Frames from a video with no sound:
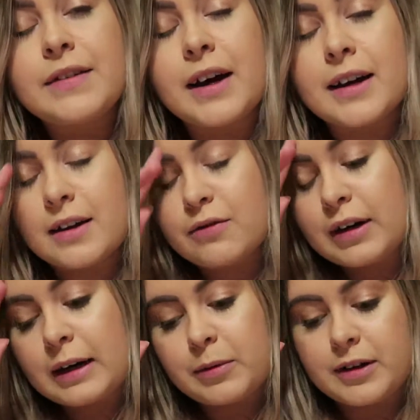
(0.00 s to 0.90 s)
I've had a
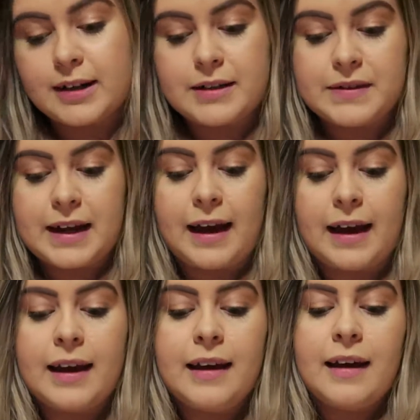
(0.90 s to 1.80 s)
really productive
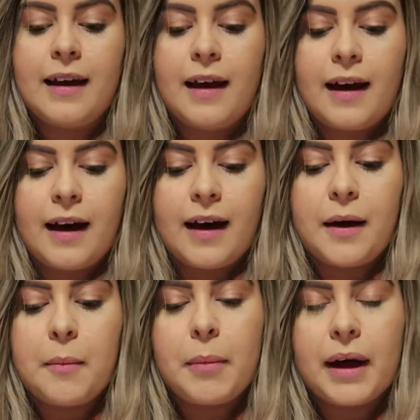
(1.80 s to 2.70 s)
day,
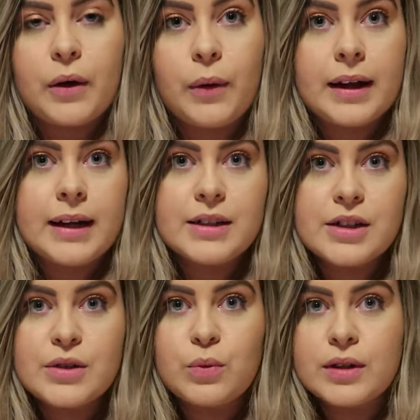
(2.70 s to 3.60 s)
but I quickly
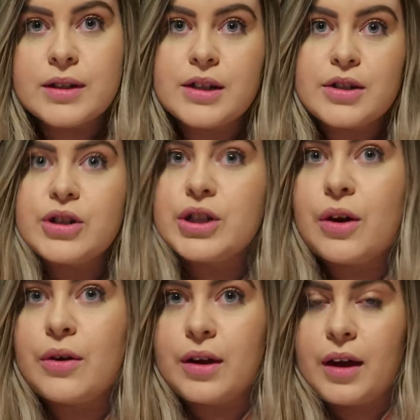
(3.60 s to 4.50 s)
just wanted to
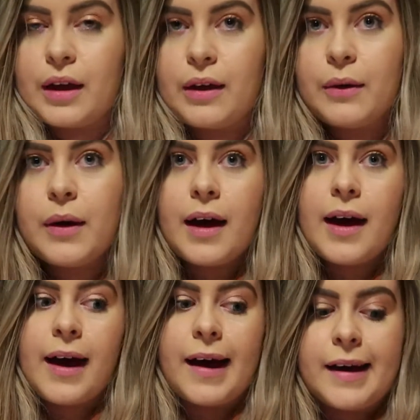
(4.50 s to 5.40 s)
show you
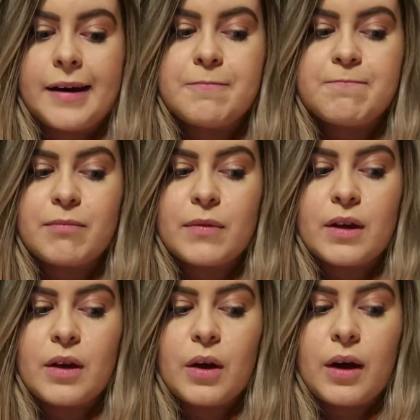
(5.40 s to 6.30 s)

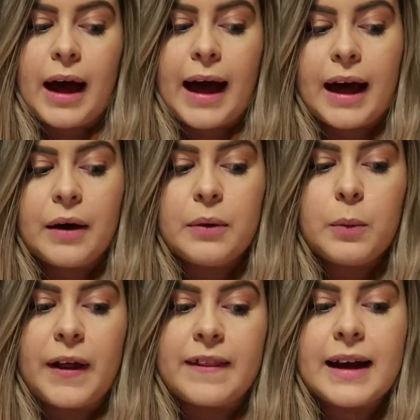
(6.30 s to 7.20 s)

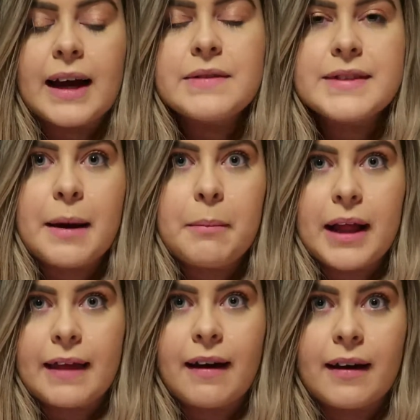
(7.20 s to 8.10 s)
the kind of
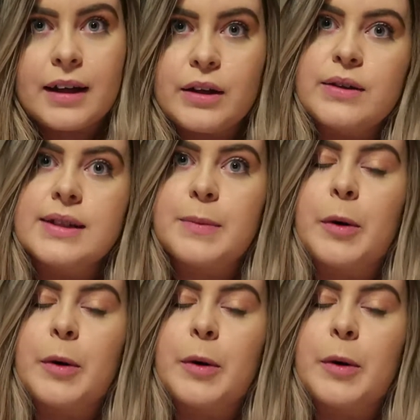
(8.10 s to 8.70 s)
template that I use to